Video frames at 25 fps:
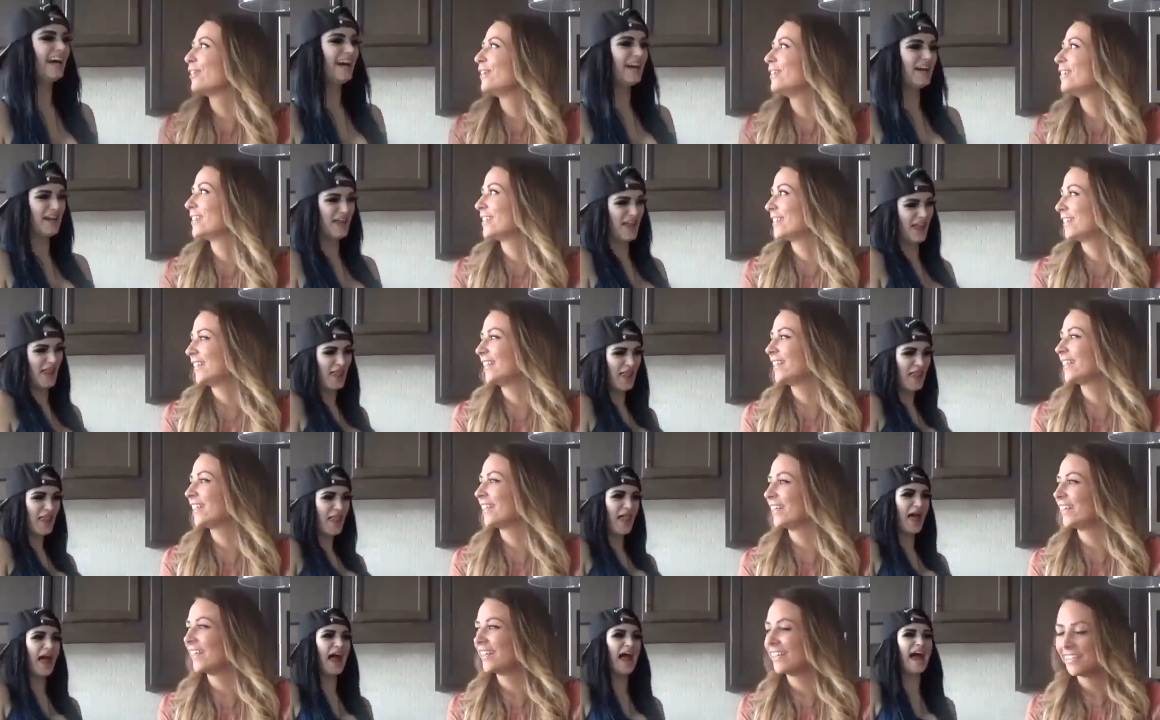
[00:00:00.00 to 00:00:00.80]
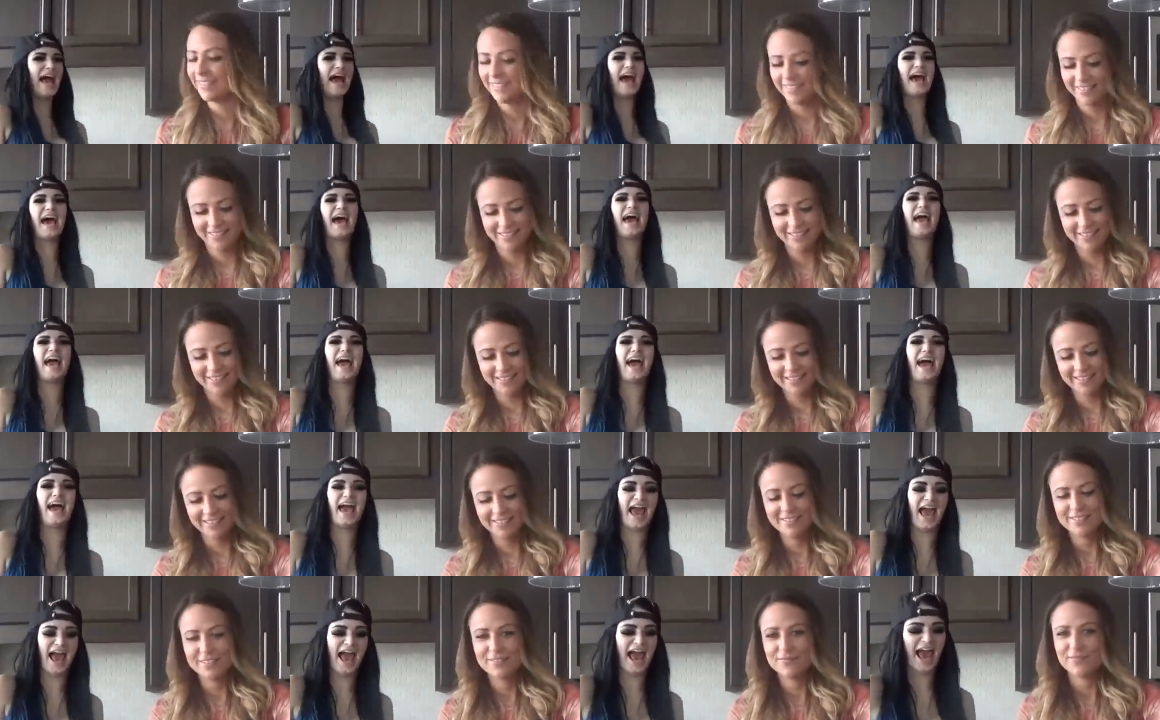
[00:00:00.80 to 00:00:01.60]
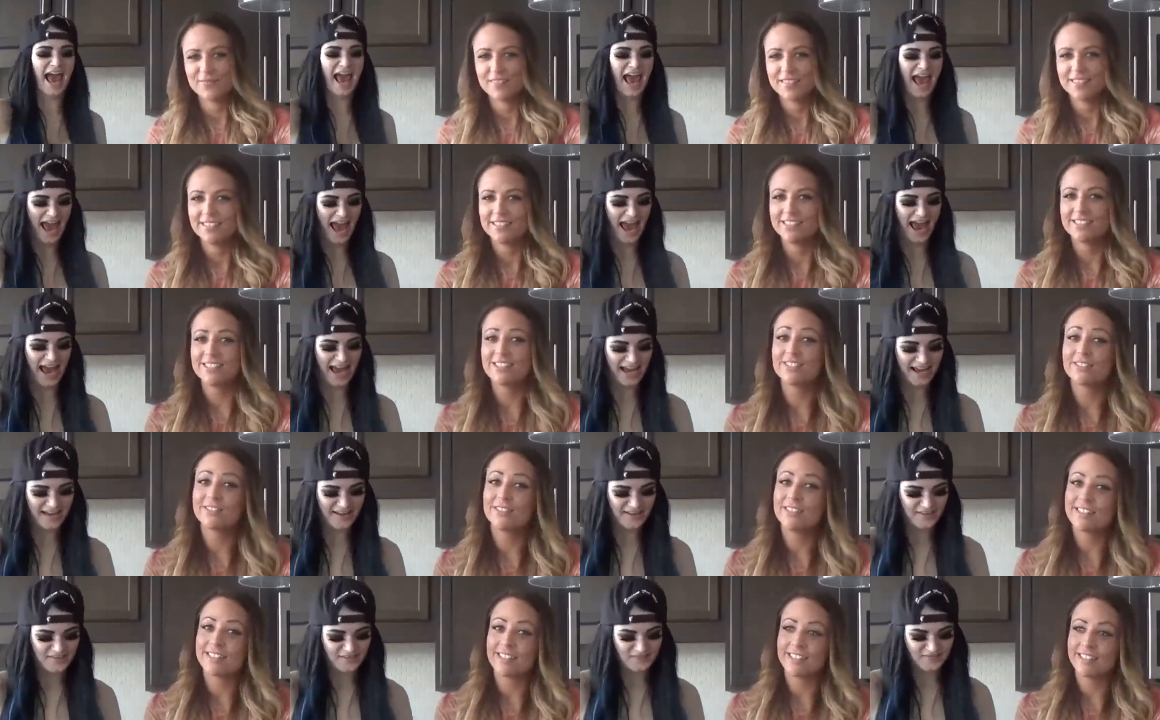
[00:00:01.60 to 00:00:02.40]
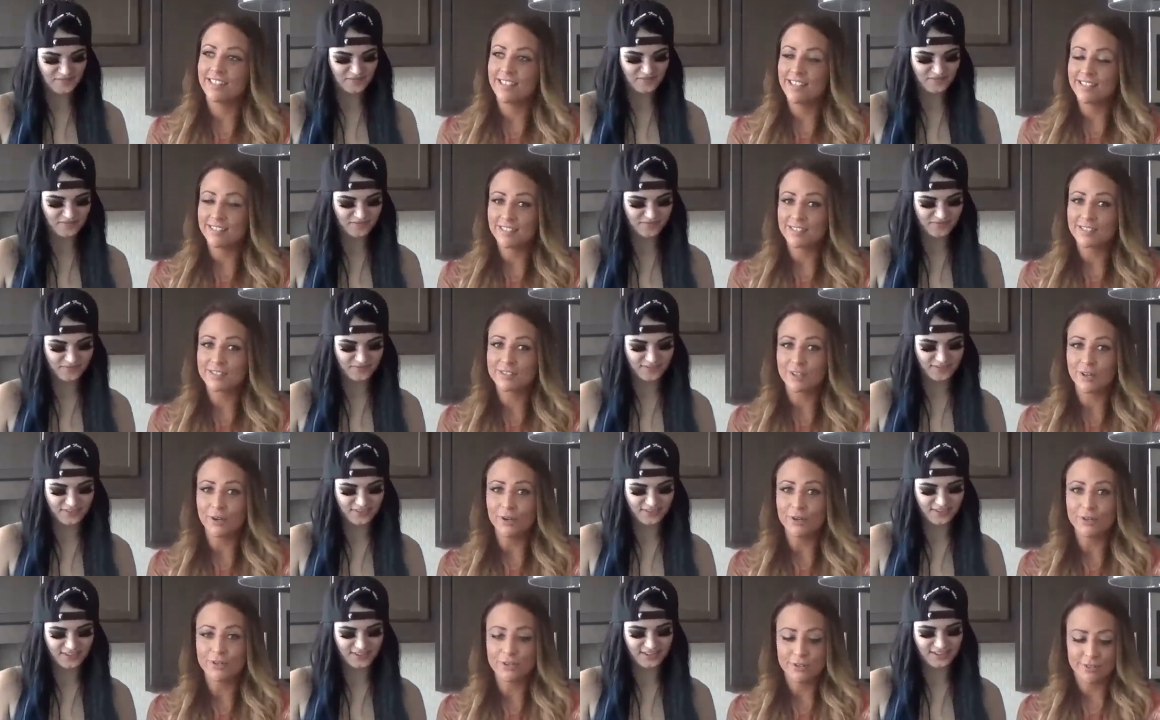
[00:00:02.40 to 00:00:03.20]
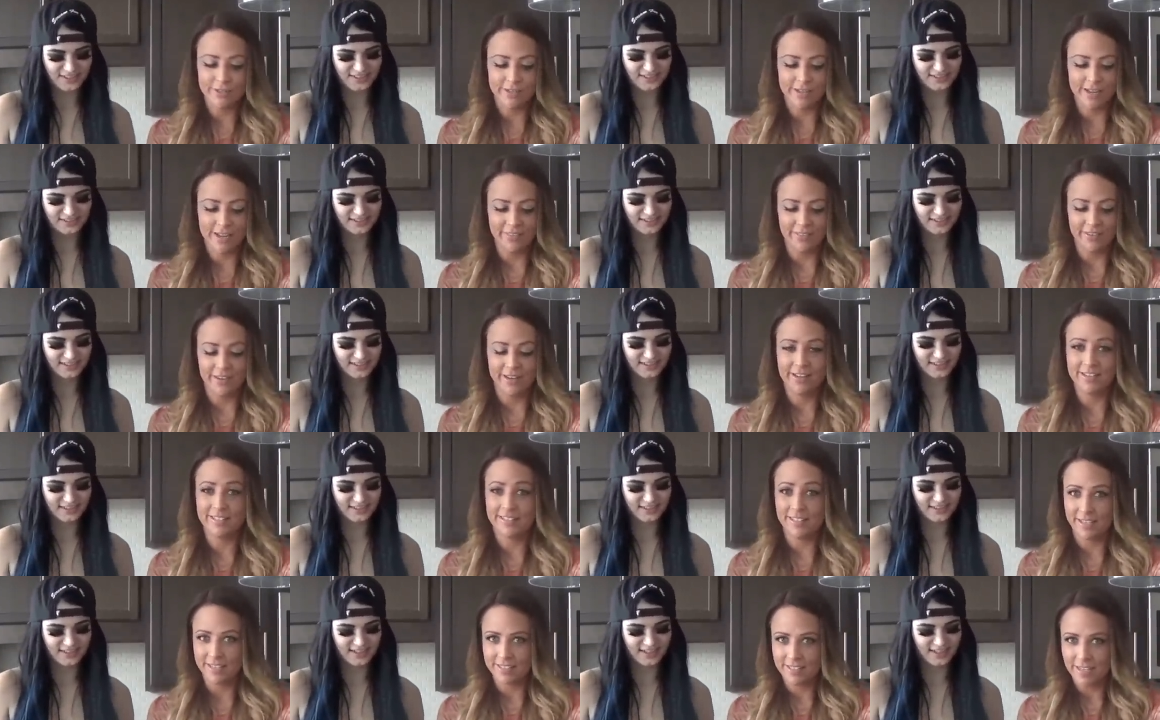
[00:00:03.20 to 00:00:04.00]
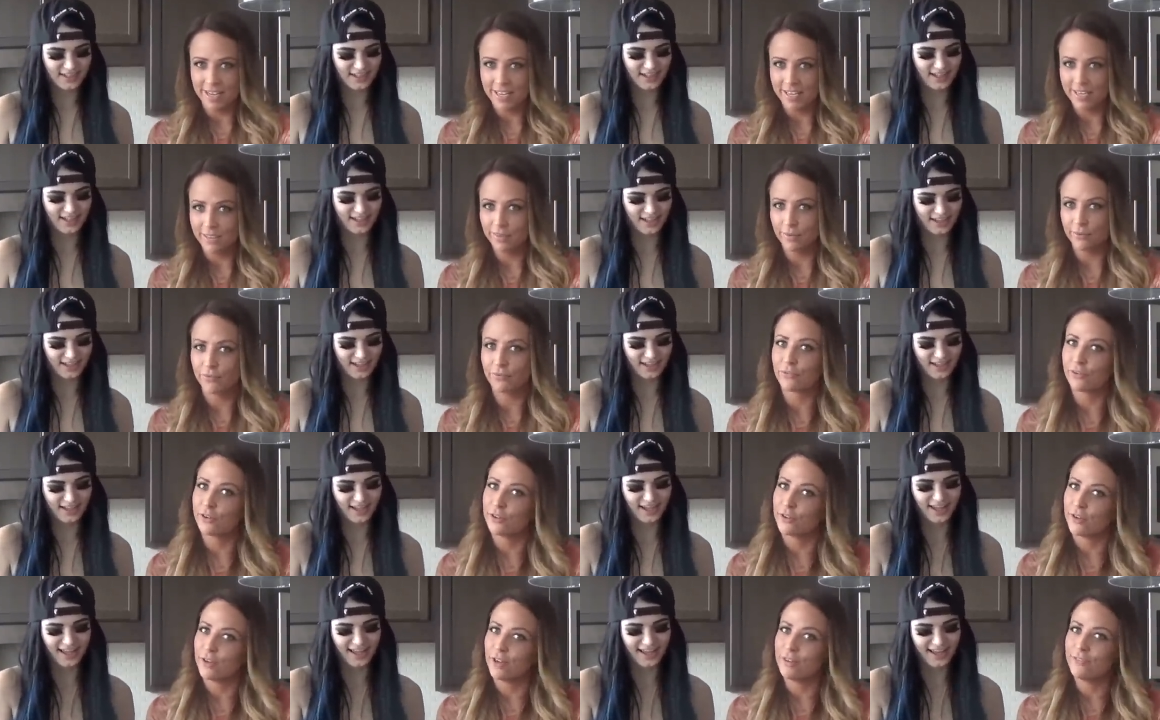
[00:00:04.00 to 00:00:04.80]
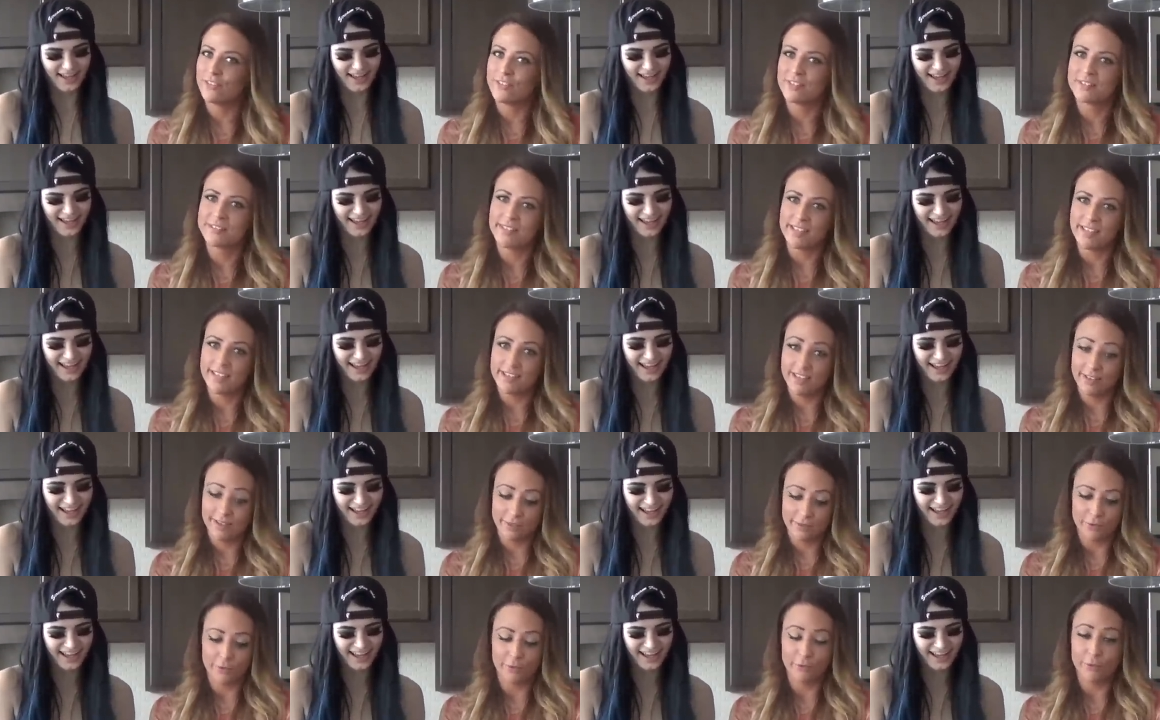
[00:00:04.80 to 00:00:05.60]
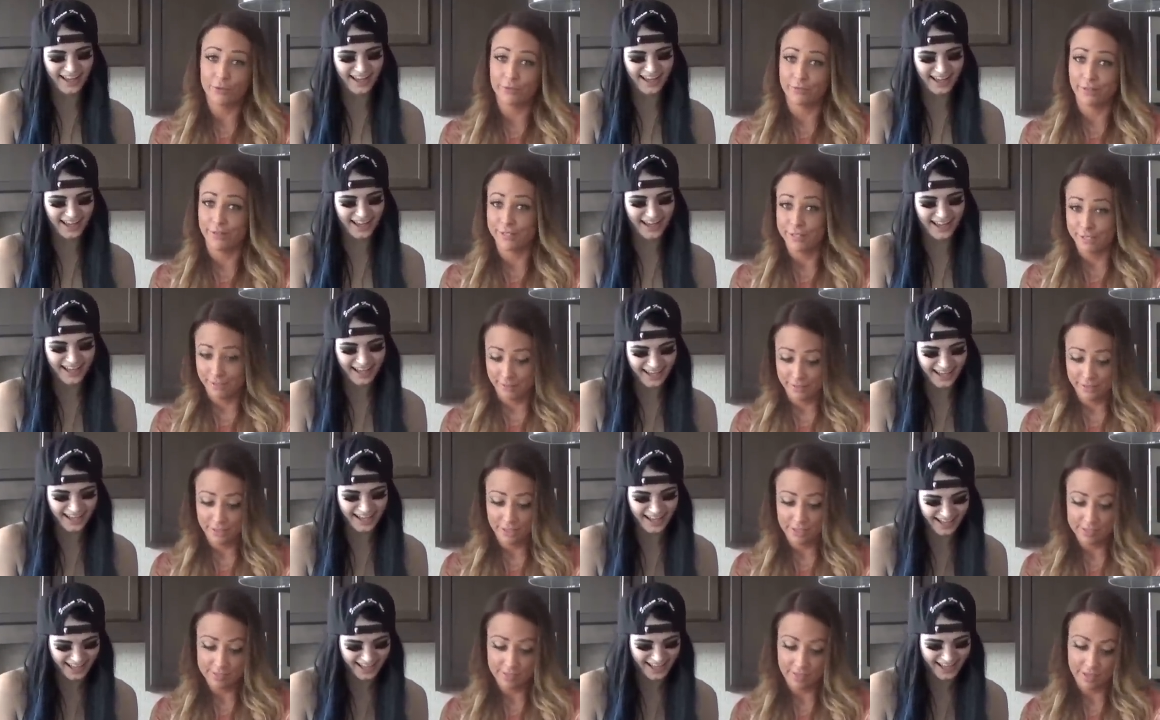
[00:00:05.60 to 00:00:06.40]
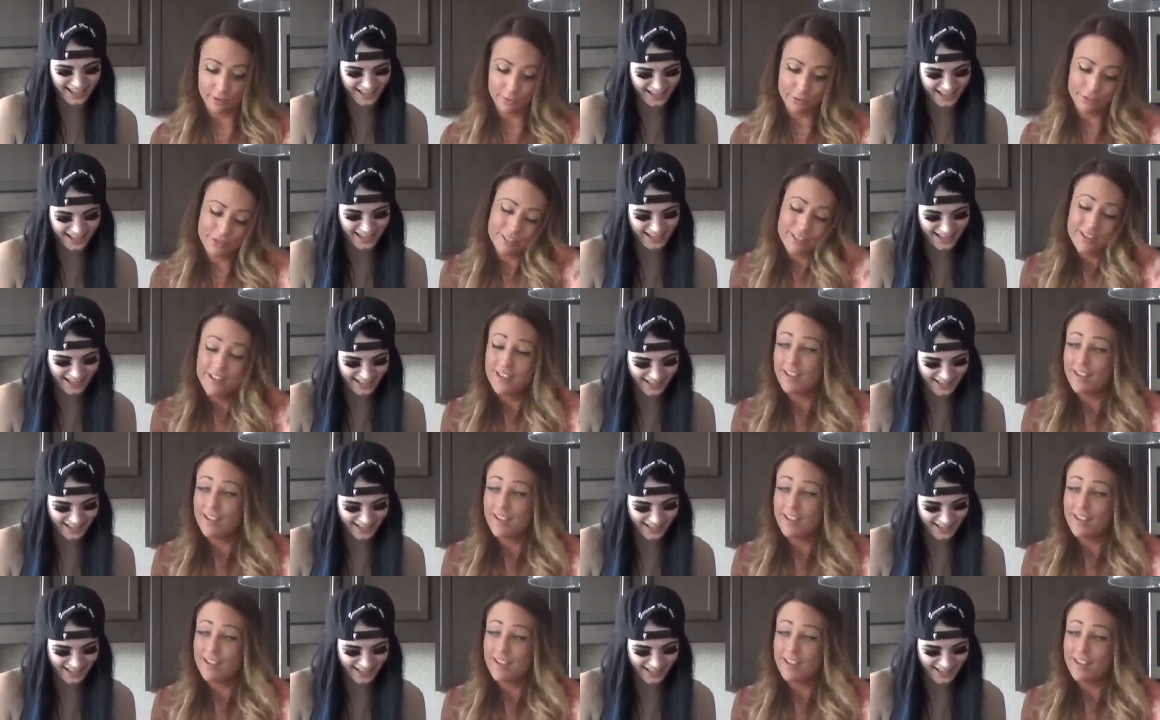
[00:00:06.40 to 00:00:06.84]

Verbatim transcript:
Speaker 1: are your secret. She's always like, these are so good. And then I just see her taking the fruit off and just eating all the rest of the cheesecake, which is